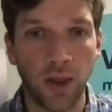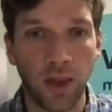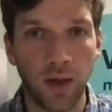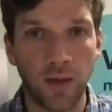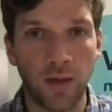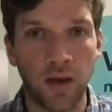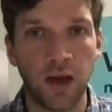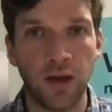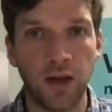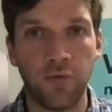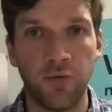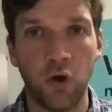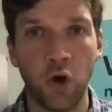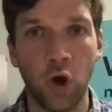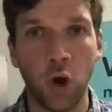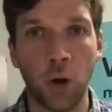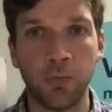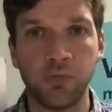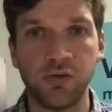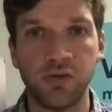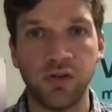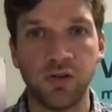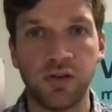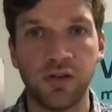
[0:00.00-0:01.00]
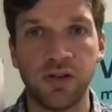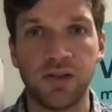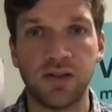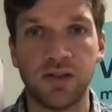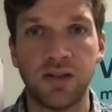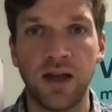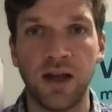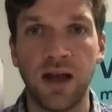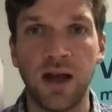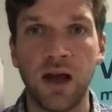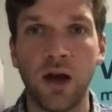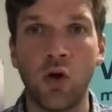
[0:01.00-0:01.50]
at the different options as
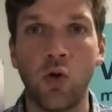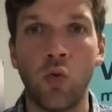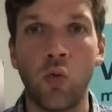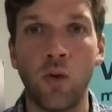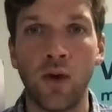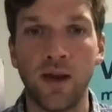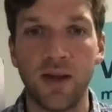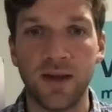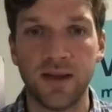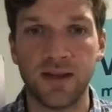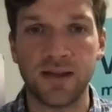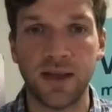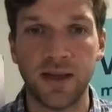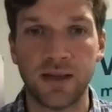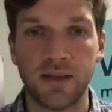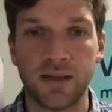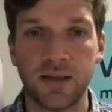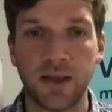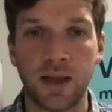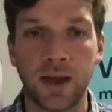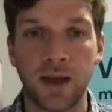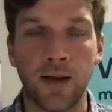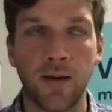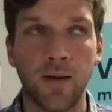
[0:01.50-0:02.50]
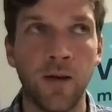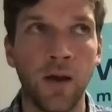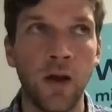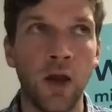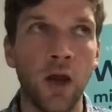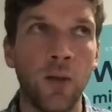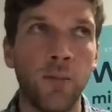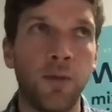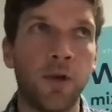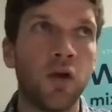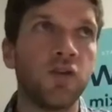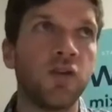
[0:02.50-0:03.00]
to how we assess that.
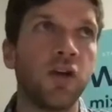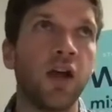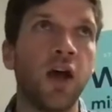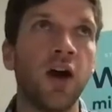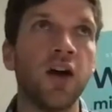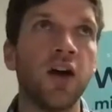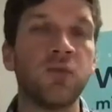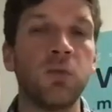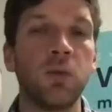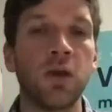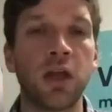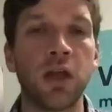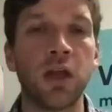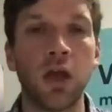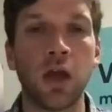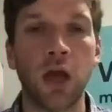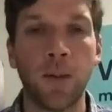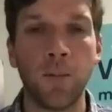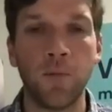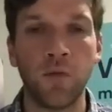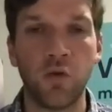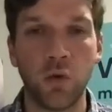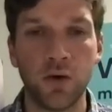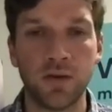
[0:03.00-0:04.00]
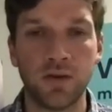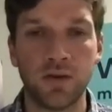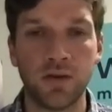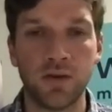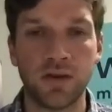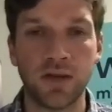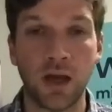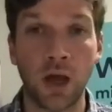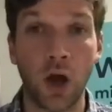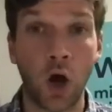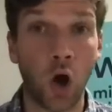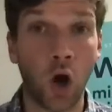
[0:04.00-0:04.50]
Because a customer can come to us and
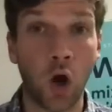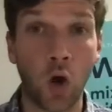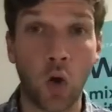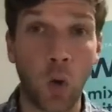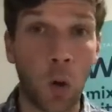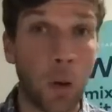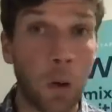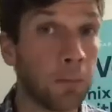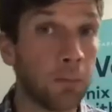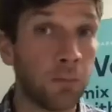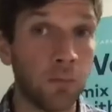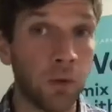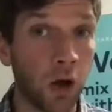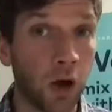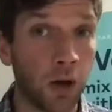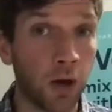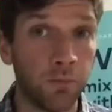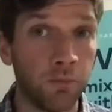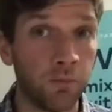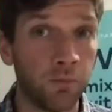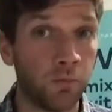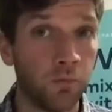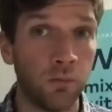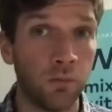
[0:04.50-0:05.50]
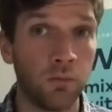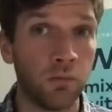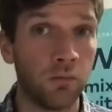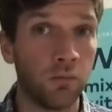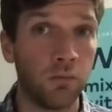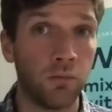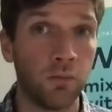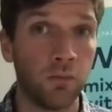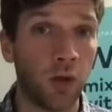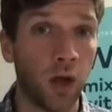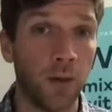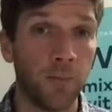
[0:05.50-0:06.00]
say, oh, I'm
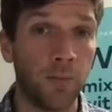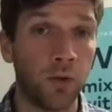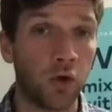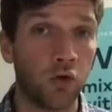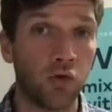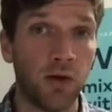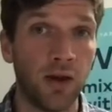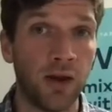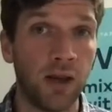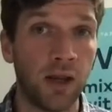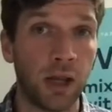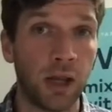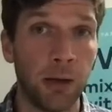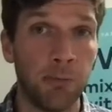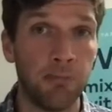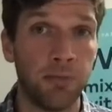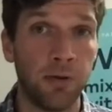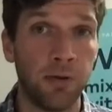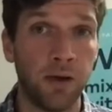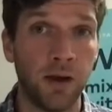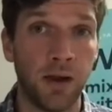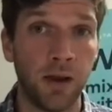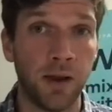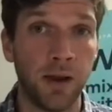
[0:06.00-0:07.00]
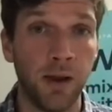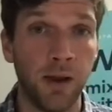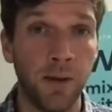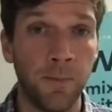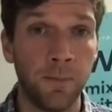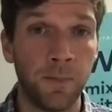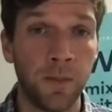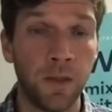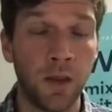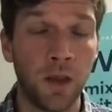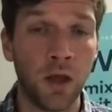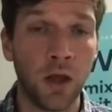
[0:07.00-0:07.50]
a green company.
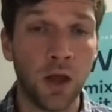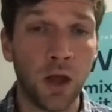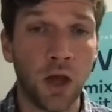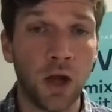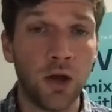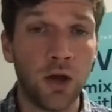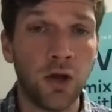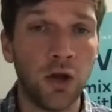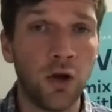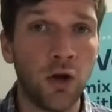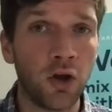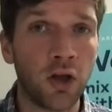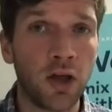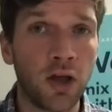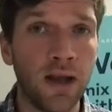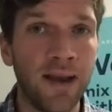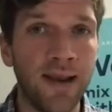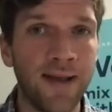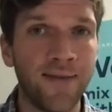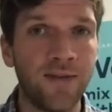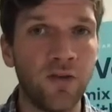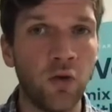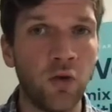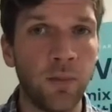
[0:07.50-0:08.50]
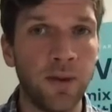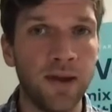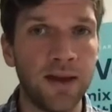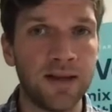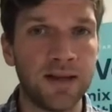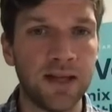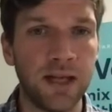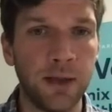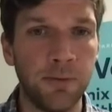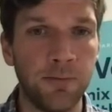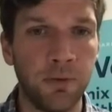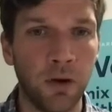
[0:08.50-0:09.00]
And you look a little bit
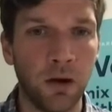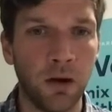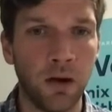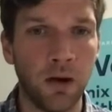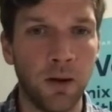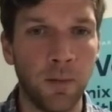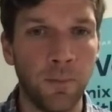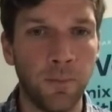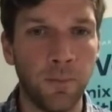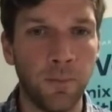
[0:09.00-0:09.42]
deeper